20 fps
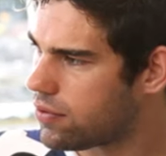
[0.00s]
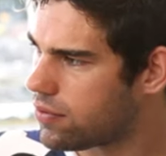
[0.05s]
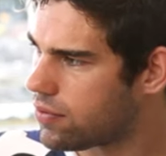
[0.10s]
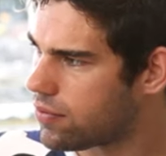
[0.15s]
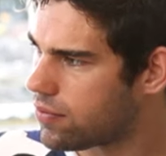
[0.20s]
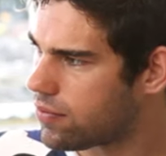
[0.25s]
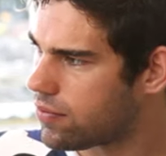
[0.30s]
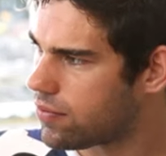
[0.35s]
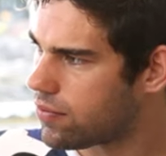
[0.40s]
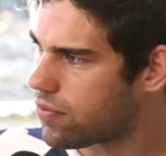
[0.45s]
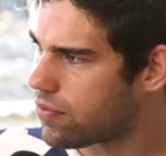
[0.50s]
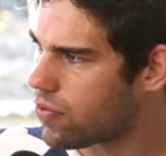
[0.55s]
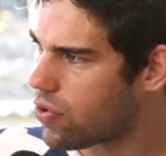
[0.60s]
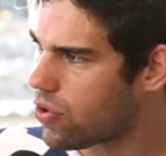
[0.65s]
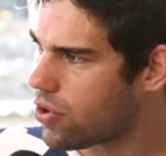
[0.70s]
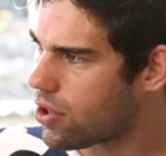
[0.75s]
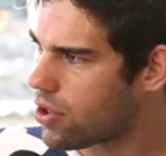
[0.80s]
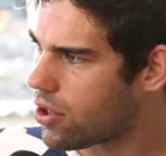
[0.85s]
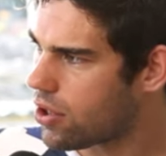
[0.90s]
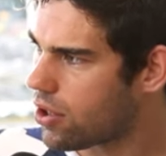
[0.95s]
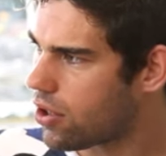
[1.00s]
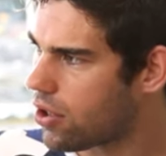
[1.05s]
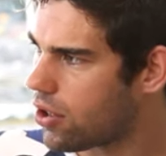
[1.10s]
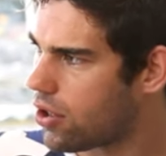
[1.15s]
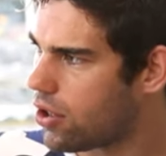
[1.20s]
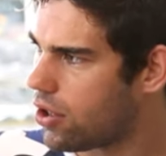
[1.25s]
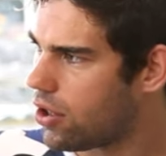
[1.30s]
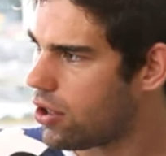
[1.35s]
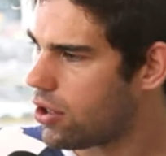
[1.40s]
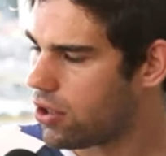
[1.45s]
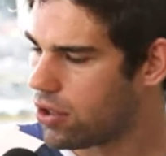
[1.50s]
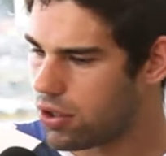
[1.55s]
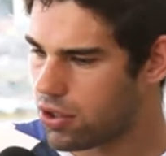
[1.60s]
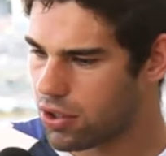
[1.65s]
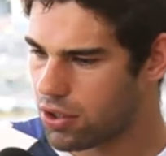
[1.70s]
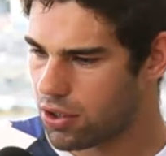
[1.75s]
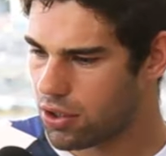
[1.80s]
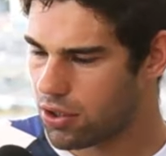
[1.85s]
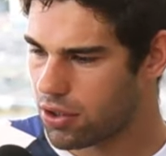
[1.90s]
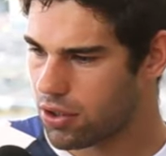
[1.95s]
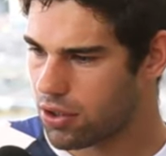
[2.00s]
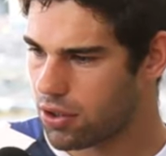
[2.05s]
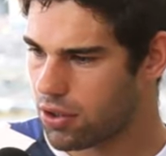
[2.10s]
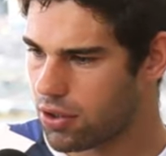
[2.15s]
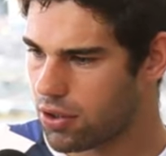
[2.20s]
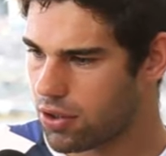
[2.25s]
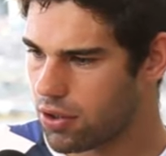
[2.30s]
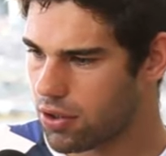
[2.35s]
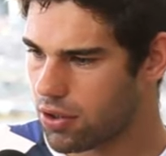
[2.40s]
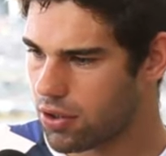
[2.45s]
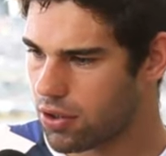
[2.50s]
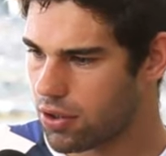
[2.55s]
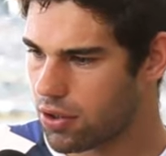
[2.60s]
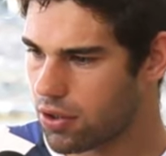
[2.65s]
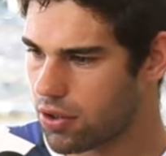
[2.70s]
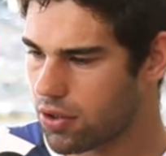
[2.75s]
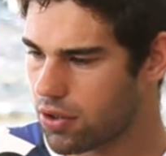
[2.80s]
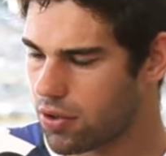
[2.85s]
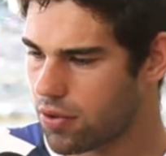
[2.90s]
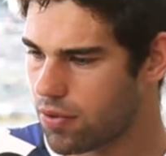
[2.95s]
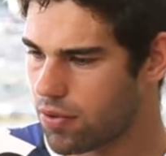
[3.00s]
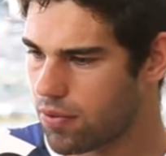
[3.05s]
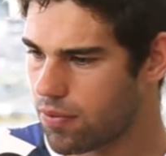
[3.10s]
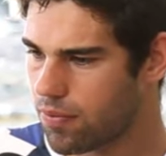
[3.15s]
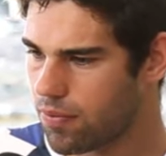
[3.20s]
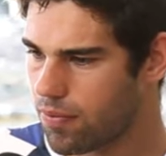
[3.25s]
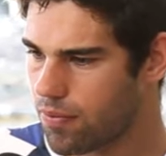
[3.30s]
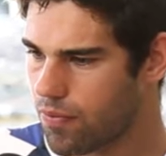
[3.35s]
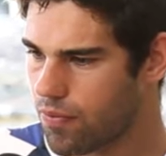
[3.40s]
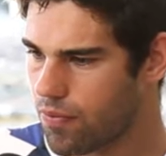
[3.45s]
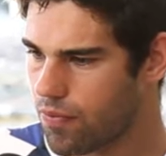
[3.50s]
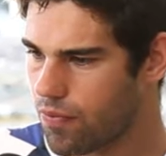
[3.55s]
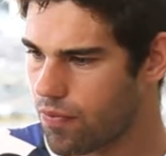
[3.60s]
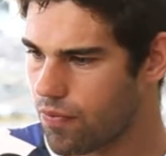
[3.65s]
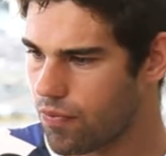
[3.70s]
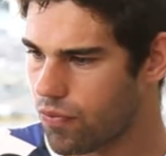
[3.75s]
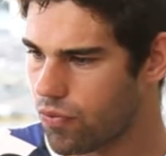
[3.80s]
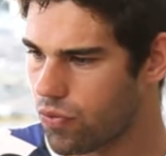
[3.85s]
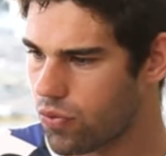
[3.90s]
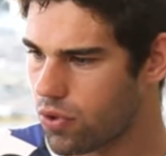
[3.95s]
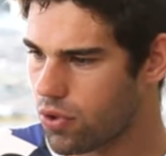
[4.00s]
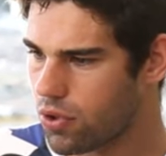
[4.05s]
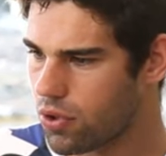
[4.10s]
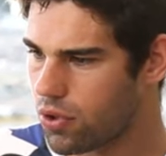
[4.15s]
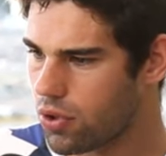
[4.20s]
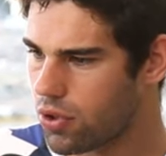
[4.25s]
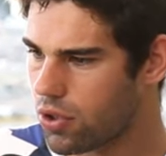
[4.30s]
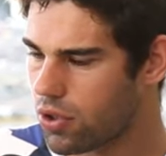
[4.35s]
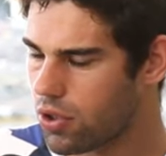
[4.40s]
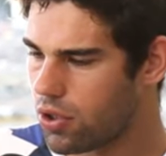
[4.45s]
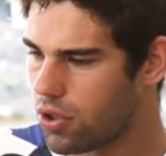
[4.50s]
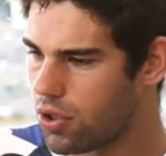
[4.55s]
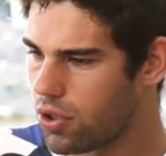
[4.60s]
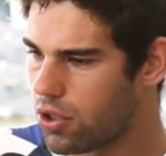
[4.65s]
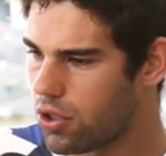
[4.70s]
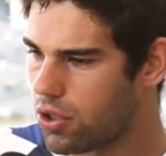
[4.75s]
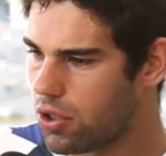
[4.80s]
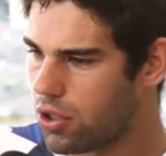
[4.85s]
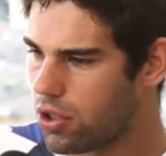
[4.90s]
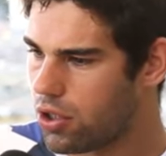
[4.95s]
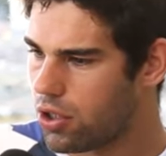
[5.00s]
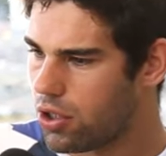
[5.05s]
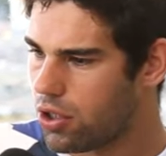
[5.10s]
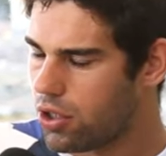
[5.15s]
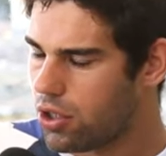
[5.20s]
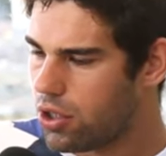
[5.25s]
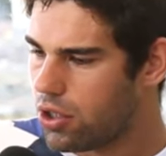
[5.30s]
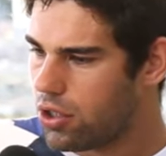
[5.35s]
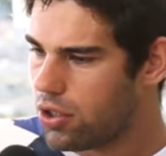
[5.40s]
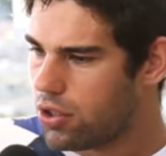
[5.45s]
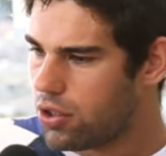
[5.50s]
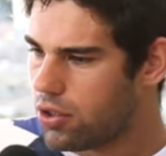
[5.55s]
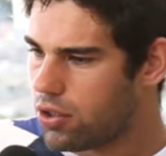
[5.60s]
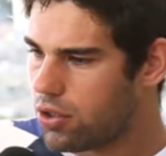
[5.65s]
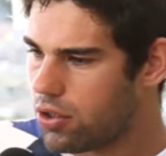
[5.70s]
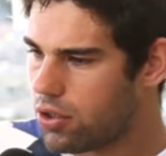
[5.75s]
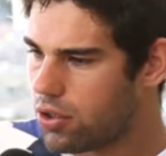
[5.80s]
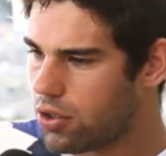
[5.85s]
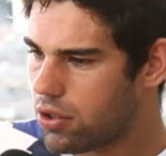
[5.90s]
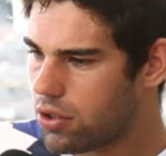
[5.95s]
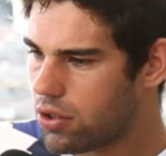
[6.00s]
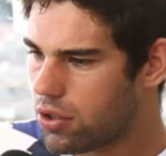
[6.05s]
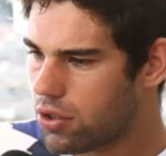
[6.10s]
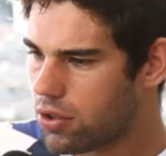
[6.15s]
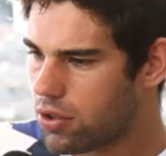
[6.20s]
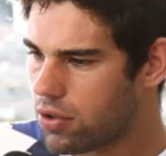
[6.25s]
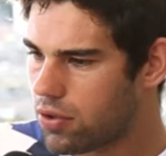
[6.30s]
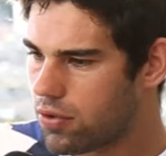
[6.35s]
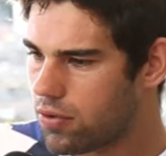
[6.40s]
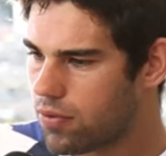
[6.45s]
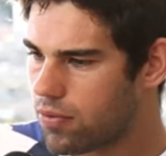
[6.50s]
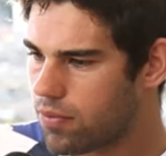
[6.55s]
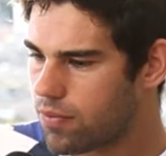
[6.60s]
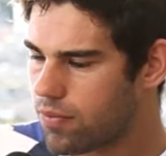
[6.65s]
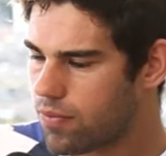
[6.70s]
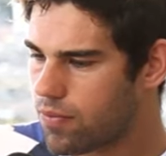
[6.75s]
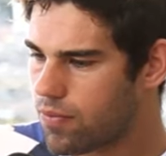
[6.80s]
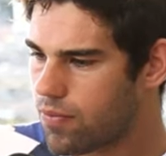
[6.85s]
The person shown says nothing.